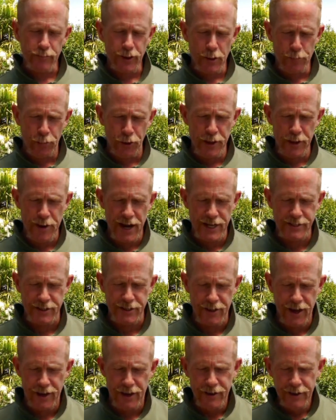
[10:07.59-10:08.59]
Pretty amazing
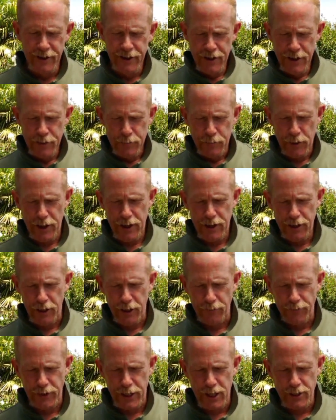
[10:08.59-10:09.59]
that my little
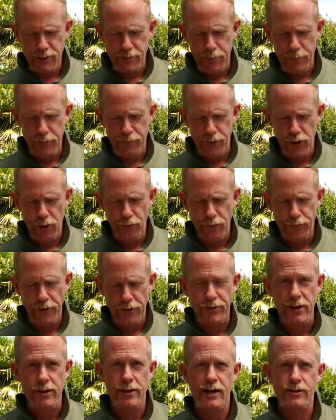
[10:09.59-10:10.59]
videos have been viewed
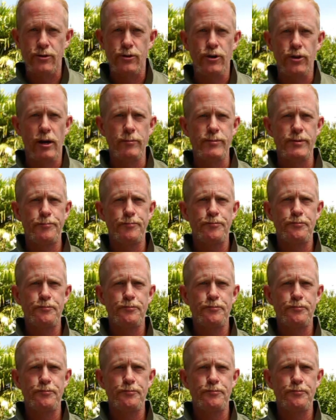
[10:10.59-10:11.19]
50,000 times.